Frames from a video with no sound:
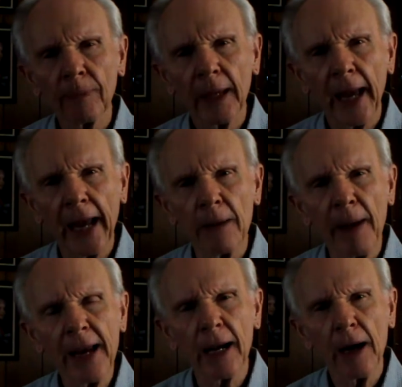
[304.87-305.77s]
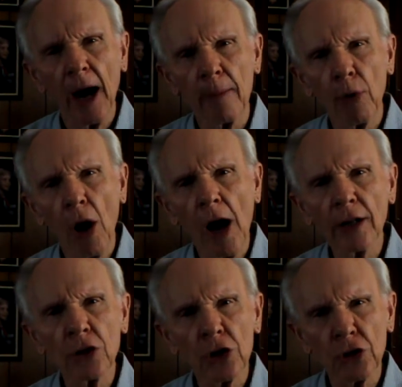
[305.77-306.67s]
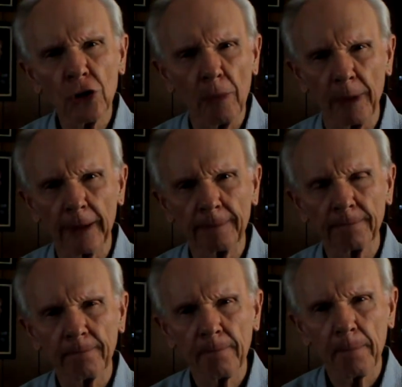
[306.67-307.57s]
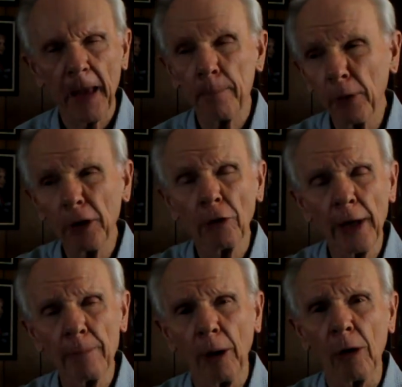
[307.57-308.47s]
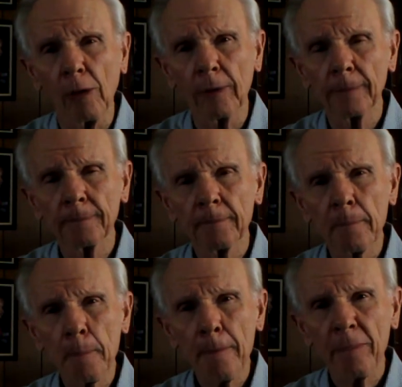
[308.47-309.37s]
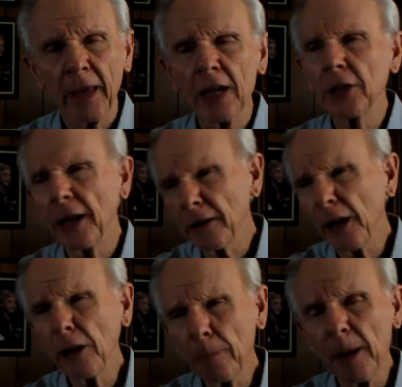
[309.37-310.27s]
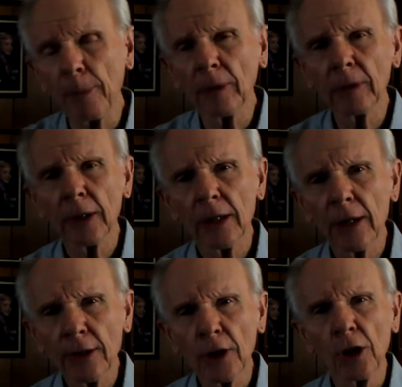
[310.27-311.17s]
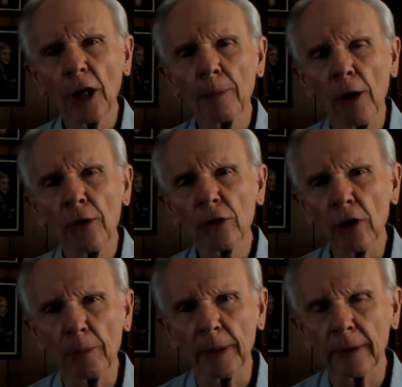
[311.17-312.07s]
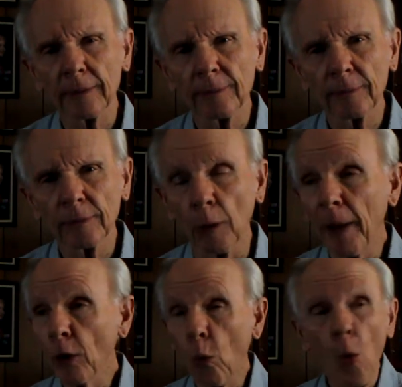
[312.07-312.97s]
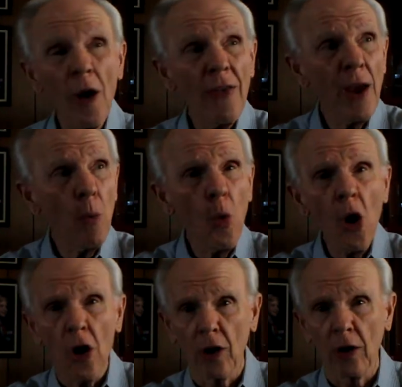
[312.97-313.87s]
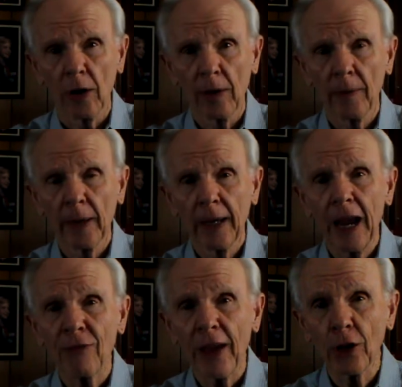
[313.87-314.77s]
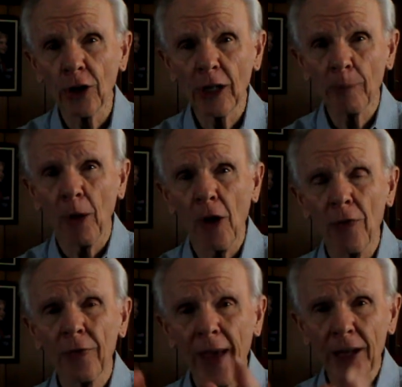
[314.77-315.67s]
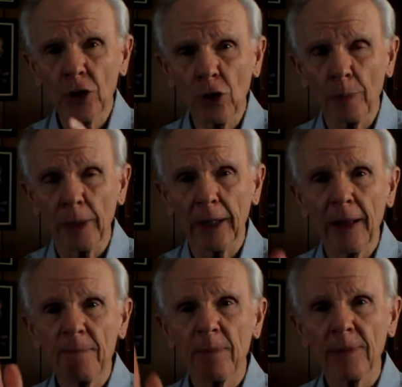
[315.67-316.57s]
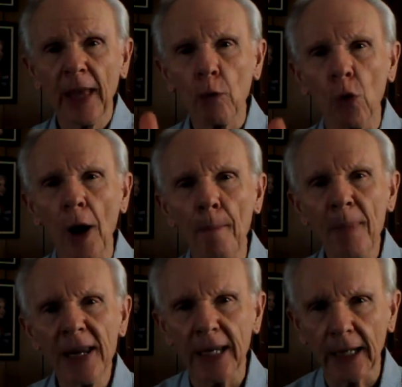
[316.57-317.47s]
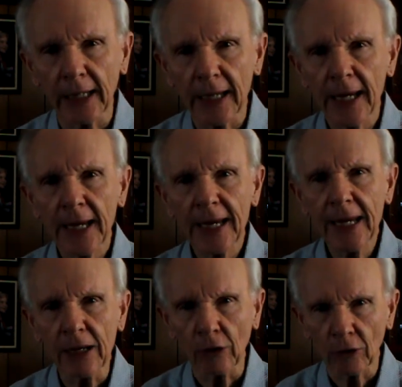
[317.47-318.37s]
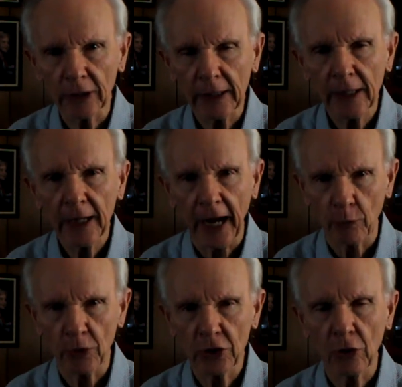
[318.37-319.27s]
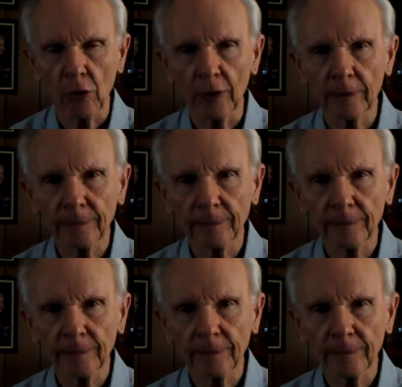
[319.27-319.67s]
And he made a, a bronze serpent and put it on that pole. He said, Now tell the people to look upon the serpent. No matter where they were, if they looked upon that serpent, they were immediately healed and restored.